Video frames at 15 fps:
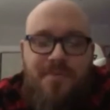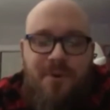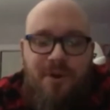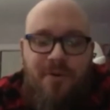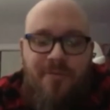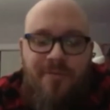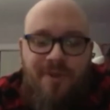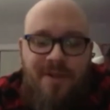
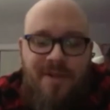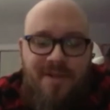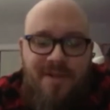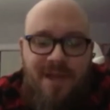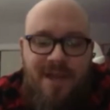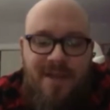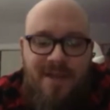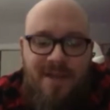perfect
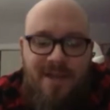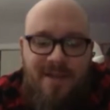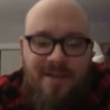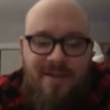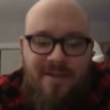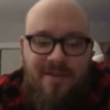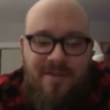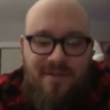and like
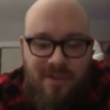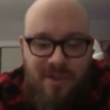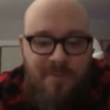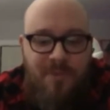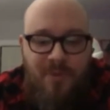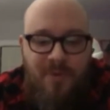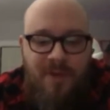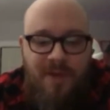to the
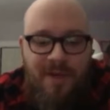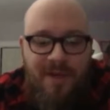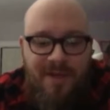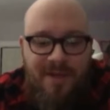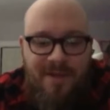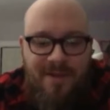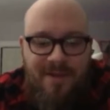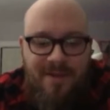point,
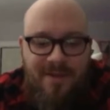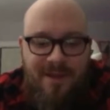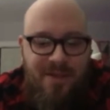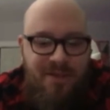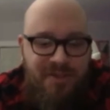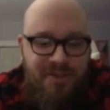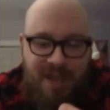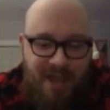
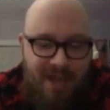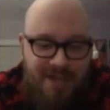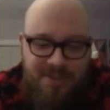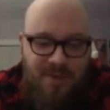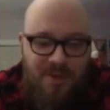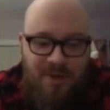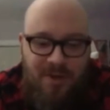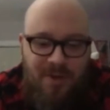and just has
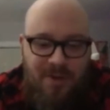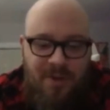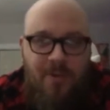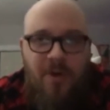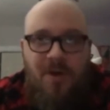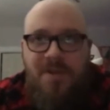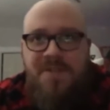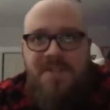
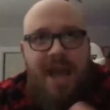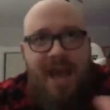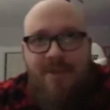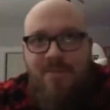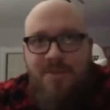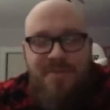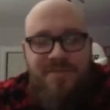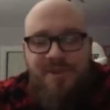all this
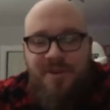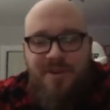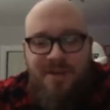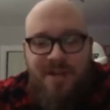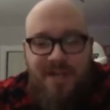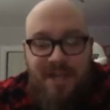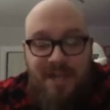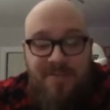atmosphere,
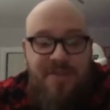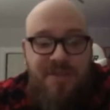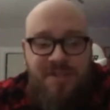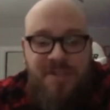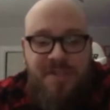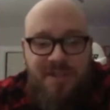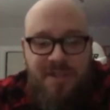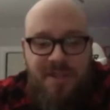even
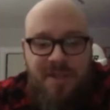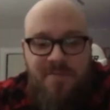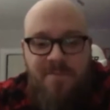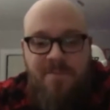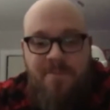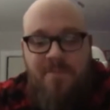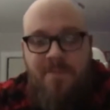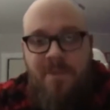just in the
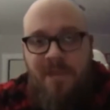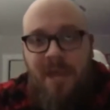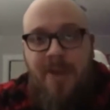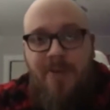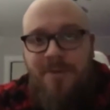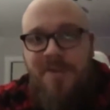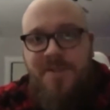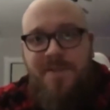piano
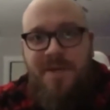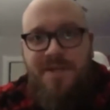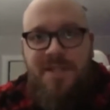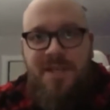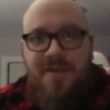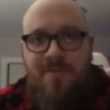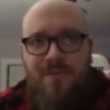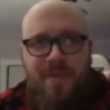piece by
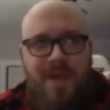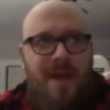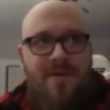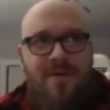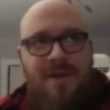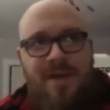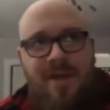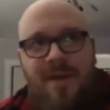itself,
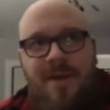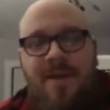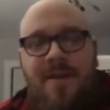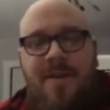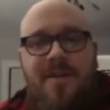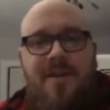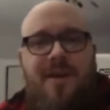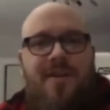without
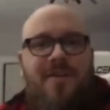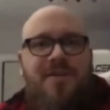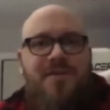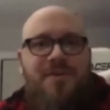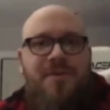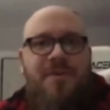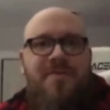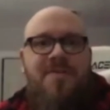the other
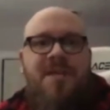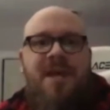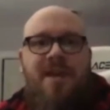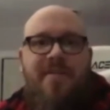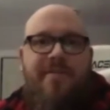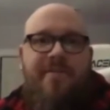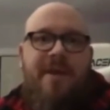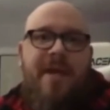sort of sound
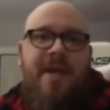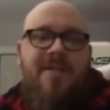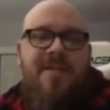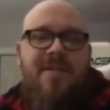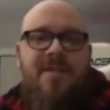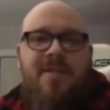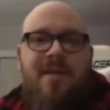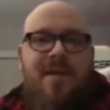effects
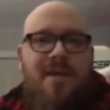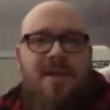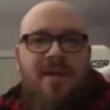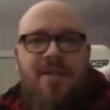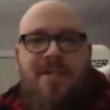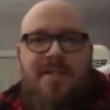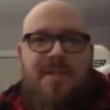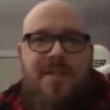and
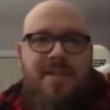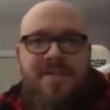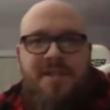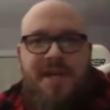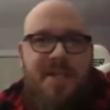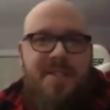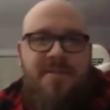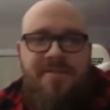
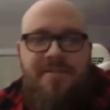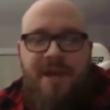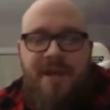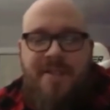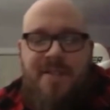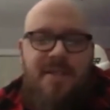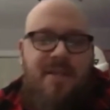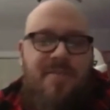synthesized
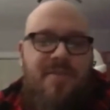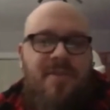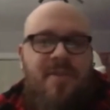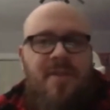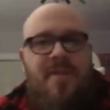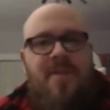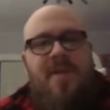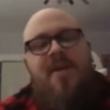effects and everything
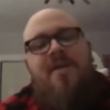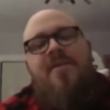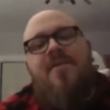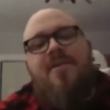like that.